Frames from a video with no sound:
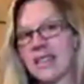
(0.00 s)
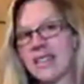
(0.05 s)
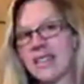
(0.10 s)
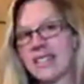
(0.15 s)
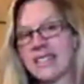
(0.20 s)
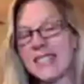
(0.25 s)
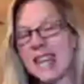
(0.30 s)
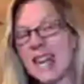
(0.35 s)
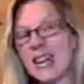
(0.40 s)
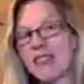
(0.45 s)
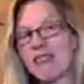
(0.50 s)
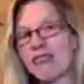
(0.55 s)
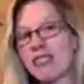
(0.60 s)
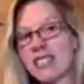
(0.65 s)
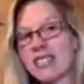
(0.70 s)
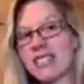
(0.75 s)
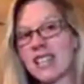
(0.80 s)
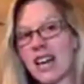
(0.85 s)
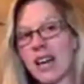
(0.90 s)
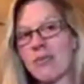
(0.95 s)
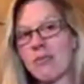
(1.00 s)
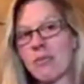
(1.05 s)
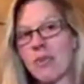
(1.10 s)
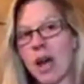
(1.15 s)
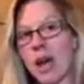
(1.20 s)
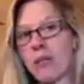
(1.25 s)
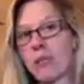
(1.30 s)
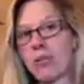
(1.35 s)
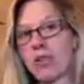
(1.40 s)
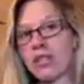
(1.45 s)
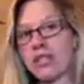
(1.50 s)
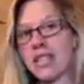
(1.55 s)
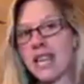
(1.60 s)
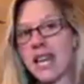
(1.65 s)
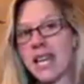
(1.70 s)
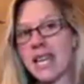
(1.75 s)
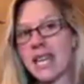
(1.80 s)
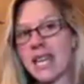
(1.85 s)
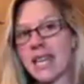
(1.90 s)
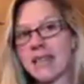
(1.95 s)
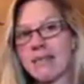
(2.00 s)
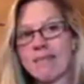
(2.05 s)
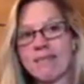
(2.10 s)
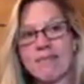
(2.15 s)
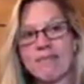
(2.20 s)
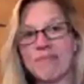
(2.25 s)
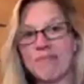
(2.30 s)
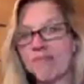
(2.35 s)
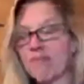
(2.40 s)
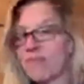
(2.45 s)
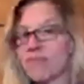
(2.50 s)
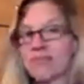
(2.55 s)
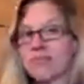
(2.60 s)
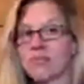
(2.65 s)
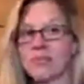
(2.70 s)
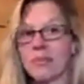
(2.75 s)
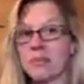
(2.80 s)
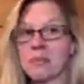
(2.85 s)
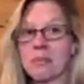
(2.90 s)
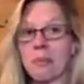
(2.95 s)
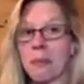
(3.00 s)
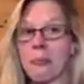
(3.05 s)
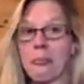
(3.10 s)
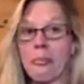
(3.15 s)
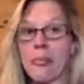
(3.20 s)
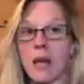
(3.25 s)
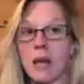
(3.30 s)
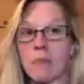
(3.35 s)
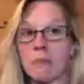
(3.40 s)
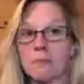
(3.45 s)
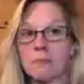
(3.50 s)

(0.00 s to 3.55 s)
Is that a risk I'm worth taking? No.